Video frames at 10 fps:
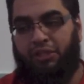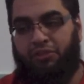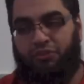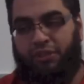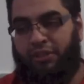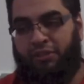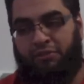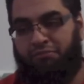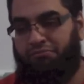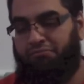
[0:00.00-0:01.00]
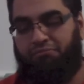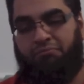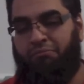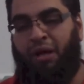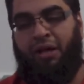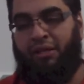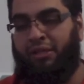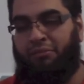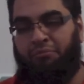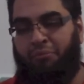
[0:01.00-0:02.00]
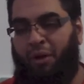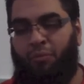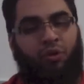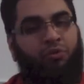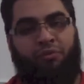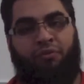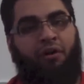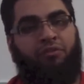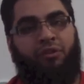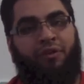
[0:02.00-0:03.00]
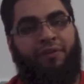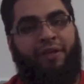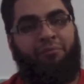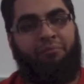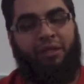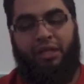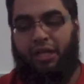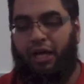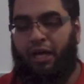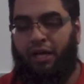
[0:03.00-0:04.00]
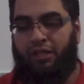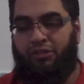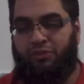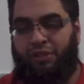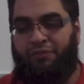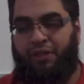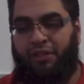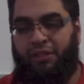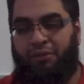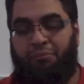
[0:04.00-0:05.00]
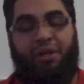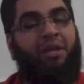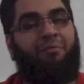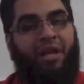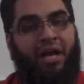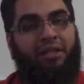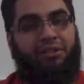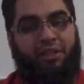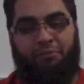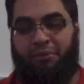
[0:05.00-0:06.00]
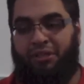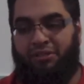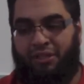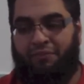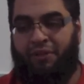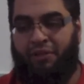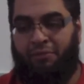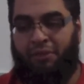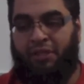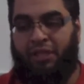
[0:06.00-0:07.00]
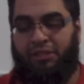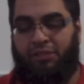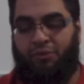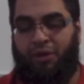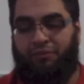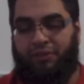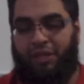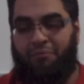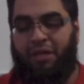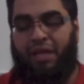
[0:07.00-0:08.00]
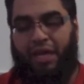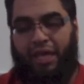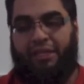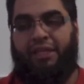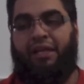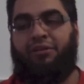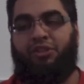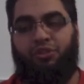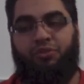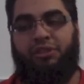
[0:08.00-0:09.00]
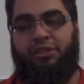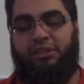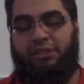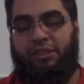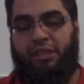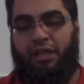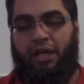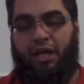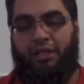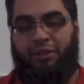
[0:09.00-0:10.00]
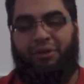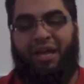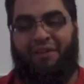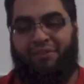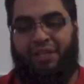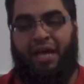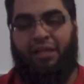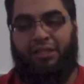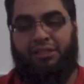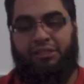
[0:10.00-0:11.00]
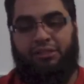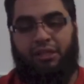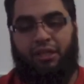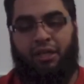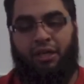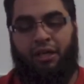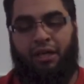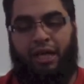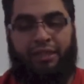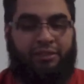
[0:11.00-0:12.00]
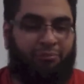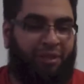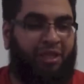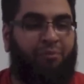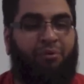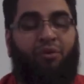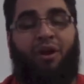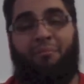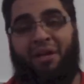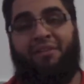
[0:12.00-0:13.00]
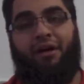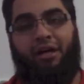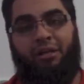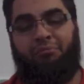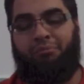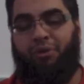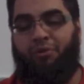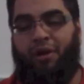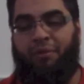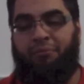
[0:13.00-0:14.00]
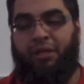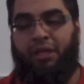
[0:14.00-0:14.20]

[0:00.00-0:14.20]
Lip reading: So they're my world revolves around them. So definitely Maryam and Aisha, definitely make lots of dua for them. And then our students that we have in Dallas at the beginner program and the Alam program.